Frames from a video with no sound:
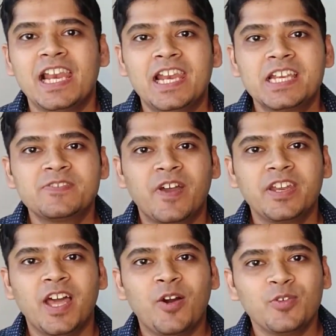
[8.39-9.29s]
Let's
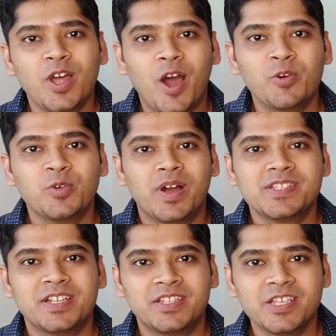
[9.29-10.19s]
find out how to
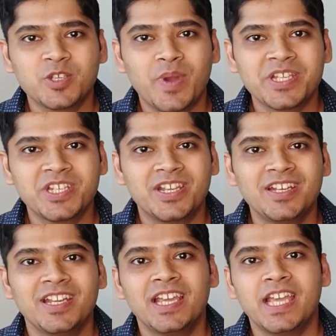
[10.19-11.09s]
answer this
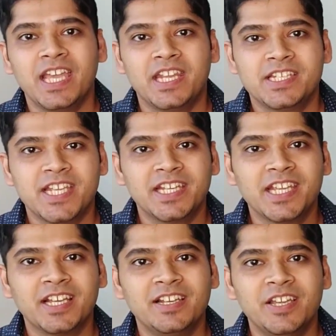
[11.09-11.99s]
question in a
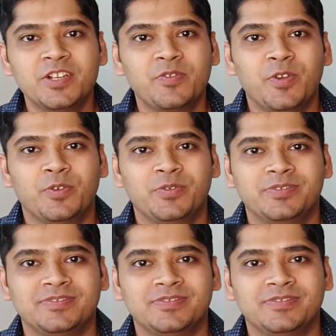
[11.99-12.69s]
technical interview.